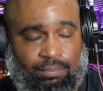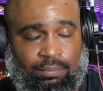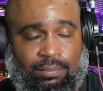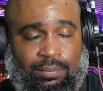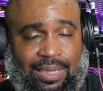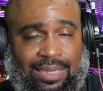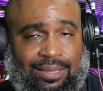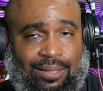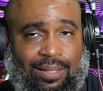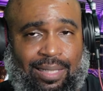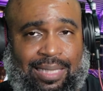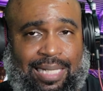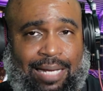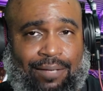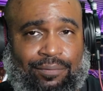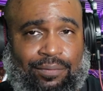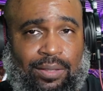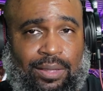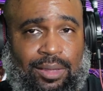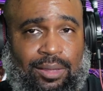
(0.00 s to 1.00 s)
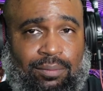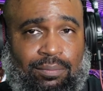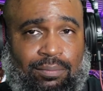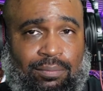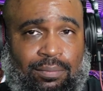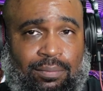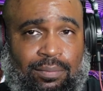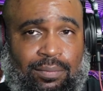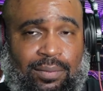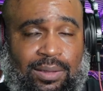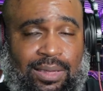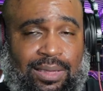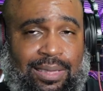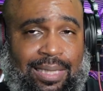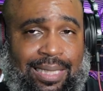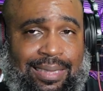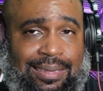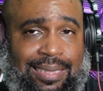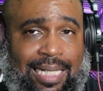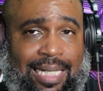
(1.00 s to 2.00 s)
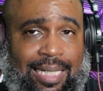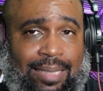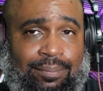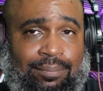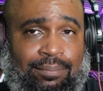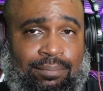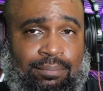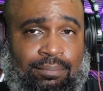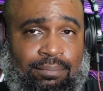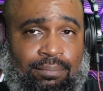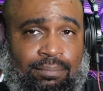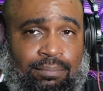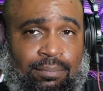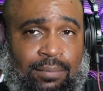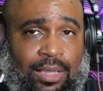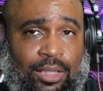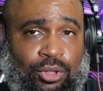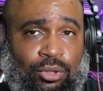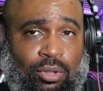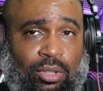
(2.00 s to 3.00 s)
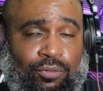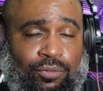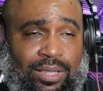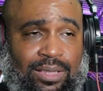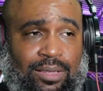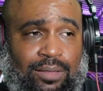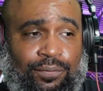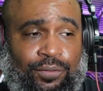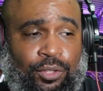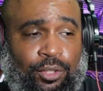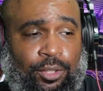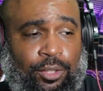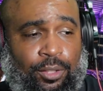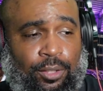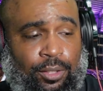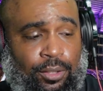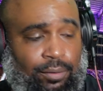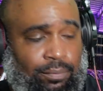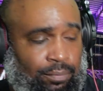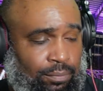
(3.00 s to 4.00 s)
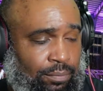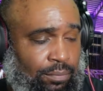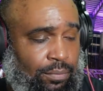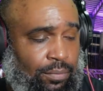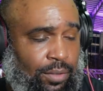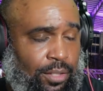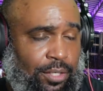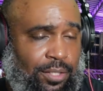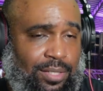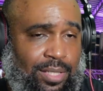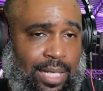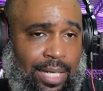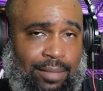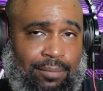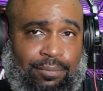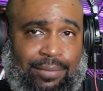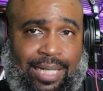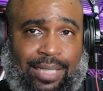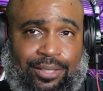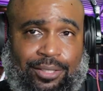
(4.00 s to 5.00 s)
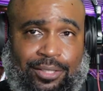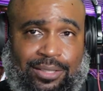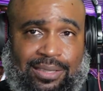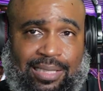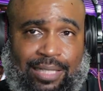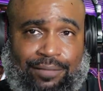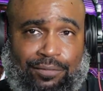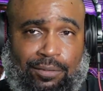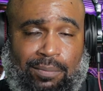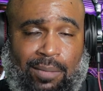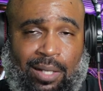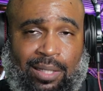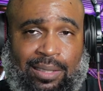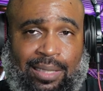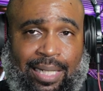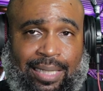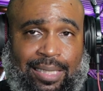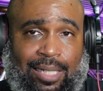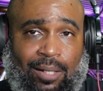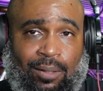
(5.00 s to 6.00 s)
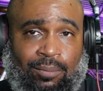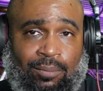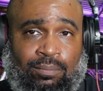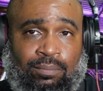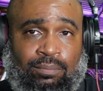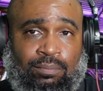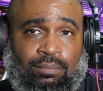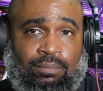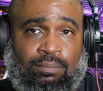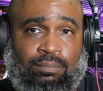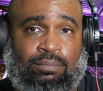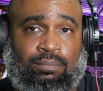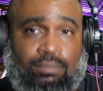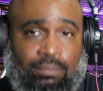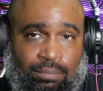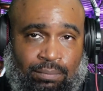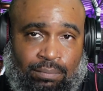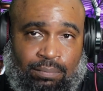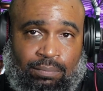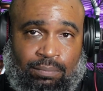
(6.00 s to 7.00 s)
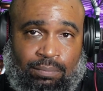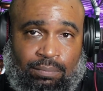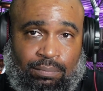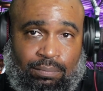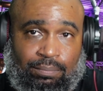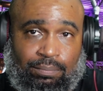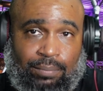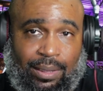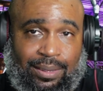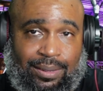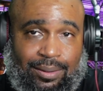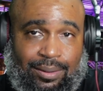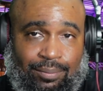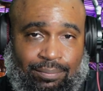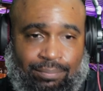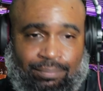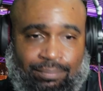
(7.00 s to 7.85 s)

That's all I got for you. See you next time. Enjoy the rest of your Thursday. We got Thursday night football tonight, y'all. Peace.